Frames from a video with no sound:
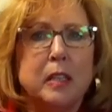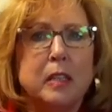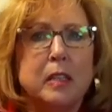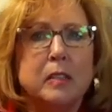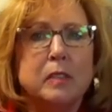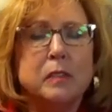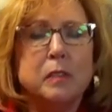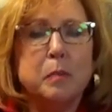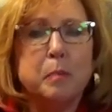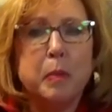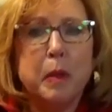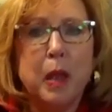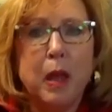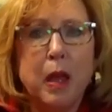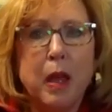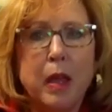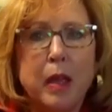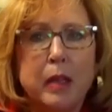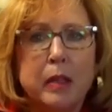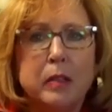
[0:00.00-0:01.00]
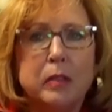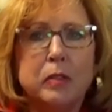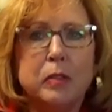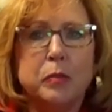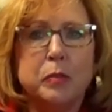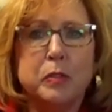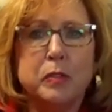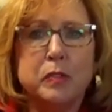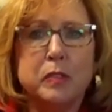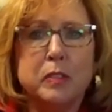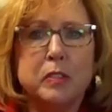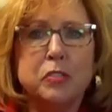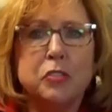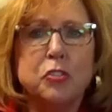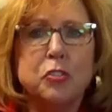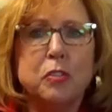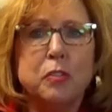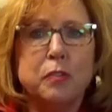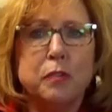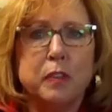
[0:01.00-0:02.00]
is applying the
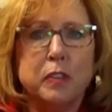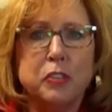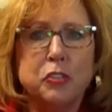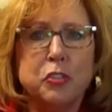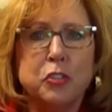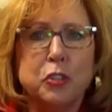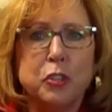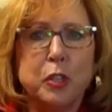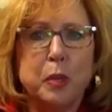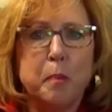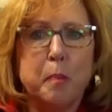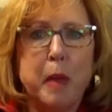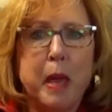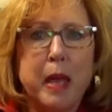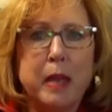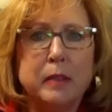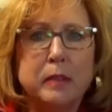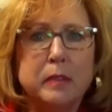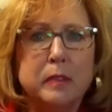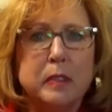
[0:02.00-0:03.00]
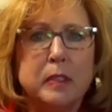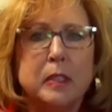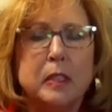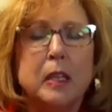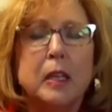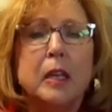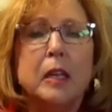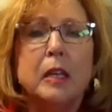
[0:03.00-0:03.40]
residual functional capacity